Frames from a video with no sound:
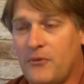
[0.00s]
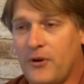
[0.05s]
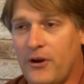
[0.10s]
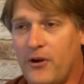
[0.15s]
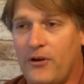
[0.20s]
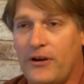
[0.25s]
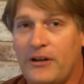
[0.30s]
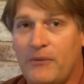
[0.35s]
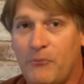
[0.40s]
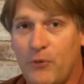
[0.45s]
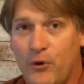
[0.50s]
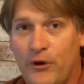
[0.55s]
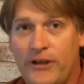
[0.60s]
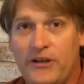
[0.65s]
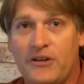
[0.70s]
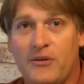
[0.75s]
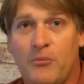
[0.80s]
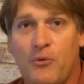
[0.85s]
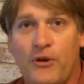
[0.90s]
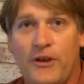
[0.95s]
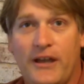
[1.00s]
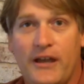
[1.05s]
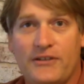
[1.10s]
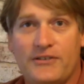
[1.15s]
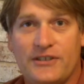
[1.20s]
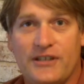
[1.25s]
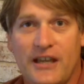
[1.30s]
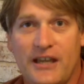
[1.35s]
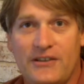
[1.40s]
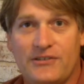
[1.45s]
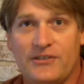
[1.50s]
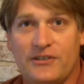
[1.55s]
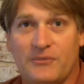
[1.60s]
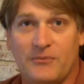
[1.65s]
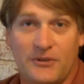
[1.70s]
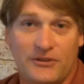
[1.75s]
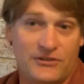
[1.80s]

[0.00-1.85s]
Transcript: regarding marine debris education,